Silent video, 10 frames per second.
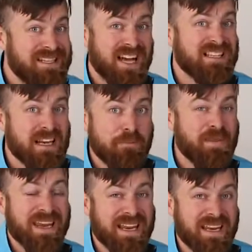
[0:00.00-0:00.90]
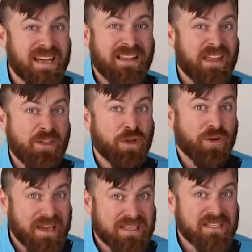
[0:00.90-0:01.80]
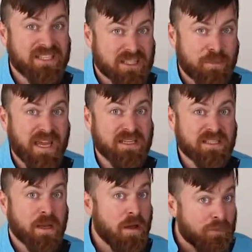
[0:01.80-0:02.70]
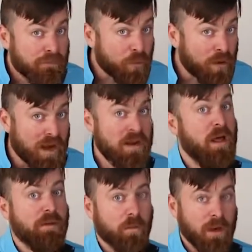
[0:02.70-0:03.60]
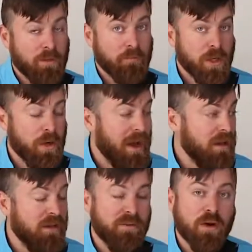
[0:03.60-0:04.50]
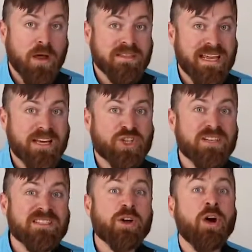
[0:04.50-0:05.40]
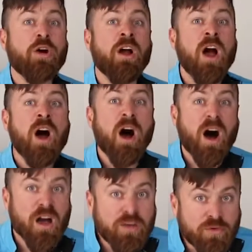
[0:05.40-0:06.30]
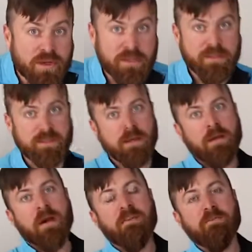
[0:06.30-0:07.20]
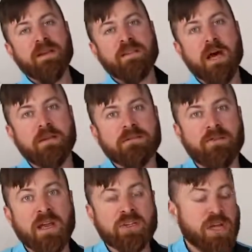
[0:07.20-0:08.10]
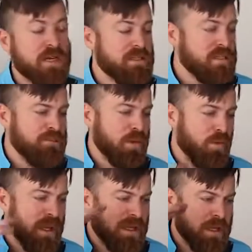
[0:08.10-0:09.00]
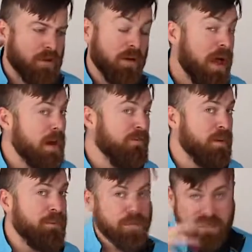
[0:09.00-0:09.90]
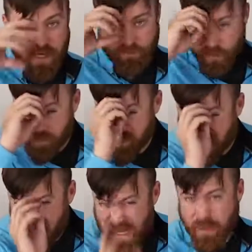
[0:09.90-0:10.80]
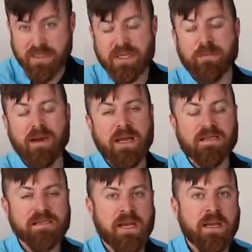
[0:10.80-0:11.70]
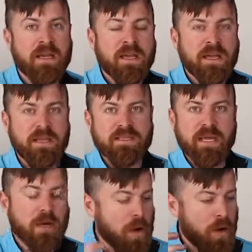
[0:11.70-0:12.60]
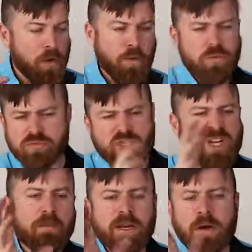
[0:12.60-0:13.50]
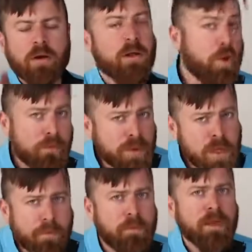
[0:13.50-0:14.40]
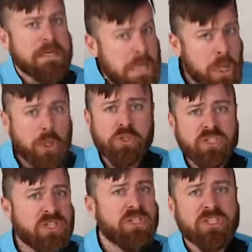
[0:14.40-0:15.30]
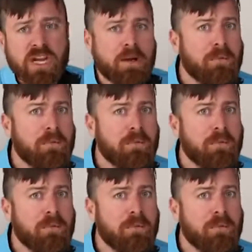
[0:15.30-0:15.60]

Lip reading: doesn't mean that there isn't space for another one. You know, I live in Los Angeles. There are hundreds of McDonald's franchisees. But what I hear a lot of people say from scarcity mindset is saying, oh, somebody already opened up a McDonald's in Santa